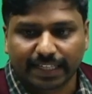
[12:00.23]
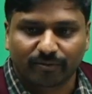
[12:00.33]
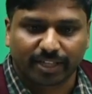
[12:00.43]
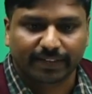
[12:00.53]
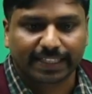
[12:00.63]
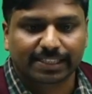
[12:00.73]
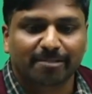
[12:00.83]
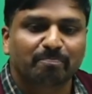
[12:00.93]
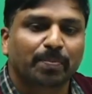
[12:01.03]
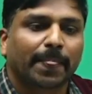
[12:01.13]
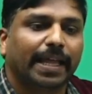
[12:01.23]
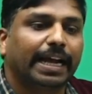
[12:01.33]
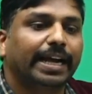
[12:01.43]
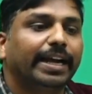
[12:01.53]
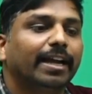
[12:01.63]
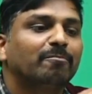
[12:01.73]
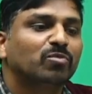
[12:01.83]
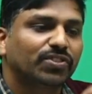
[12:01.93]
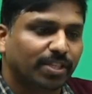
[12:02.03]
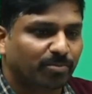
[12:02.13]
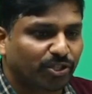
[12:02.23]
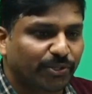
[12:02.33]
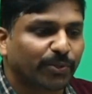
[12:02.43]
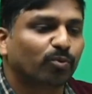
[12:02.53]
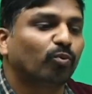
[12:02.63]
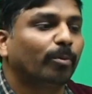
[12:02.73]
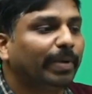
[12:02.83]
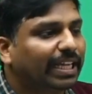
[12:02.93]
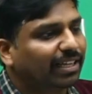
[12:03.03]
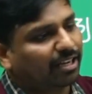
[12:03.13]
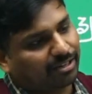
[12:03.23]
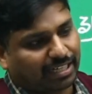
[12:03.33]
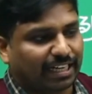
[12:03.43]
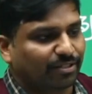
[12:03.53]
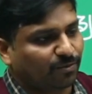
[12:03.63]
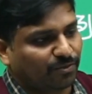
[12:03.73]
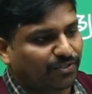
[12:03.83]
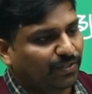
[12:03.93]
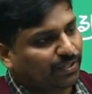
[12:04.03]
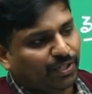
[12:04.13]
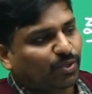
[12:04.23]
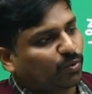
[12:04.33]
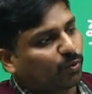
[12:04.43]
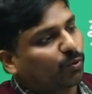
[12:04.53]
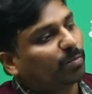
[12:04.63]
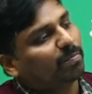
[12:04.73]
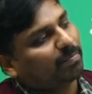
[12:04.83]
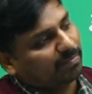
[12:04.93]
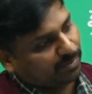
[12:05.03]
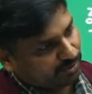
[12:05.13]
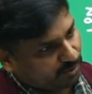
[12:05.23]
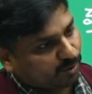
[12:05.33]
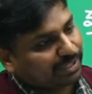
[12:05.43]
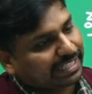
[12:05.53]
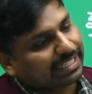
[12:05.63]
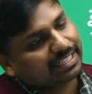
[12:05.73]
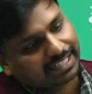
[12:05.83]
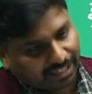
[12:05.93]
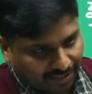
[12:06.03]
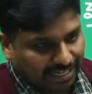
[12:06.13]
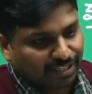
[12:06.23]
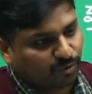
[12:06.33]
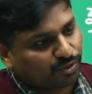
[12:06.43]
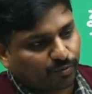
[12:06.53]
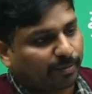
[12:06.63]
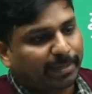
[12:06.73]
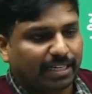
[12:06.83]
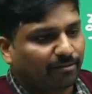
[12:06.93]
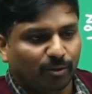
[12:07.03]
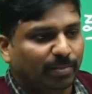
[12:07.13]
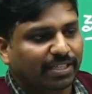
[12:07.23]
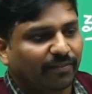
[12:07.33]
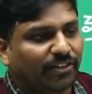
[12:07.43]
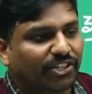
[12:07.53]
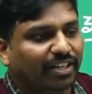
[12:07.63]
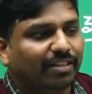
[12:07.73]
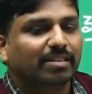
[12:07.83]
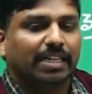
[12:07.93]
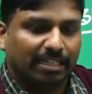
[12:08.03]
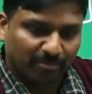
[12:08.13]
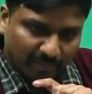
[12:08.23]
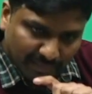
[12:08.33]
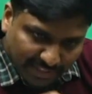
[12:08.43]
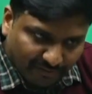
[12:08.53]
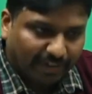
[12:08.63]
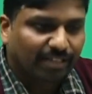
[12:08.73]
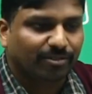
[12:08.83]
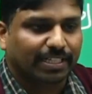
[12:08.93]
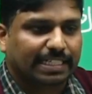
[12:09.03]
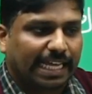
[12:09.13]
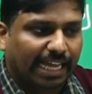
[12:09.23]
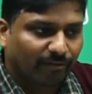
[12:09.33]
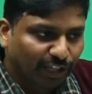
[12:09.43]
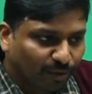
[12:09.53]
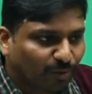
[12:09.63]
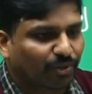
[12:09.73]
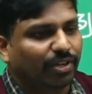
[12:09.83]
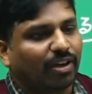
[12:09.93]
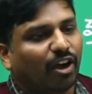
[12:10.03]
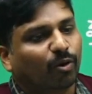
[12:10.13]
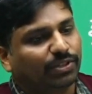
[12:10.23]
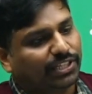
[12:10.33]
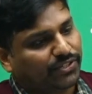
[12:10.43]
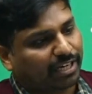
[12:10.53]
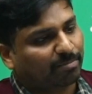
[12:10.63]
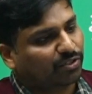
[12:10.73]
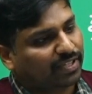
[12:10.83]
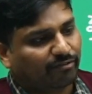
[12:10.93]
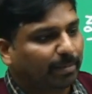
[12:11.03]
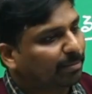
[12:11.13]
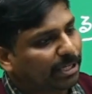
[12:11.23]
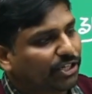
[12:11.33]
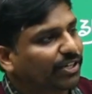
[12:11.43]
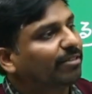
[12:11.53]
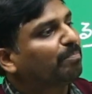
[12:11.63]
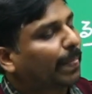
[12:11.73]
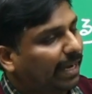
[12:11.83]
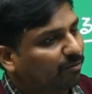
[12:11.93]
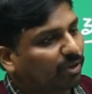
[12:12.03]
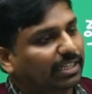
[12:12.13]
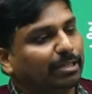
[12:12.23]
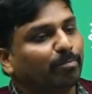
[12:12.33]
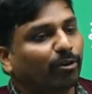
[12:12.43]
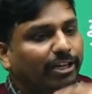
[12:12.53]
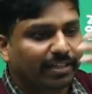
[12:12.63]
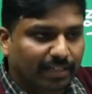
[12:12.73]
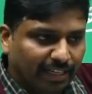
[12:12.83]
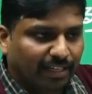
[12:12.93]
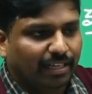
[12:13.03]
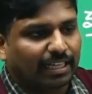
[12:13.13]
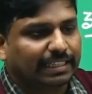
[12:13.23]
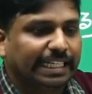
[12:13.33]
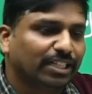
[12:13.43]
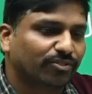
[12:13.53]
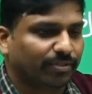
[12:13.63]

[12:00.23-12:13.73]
for our exam, and substitute would be our class notes. So don't think that our class notes would be sufficient. Try to just have a look how these chapters have been mentioned and what are the important things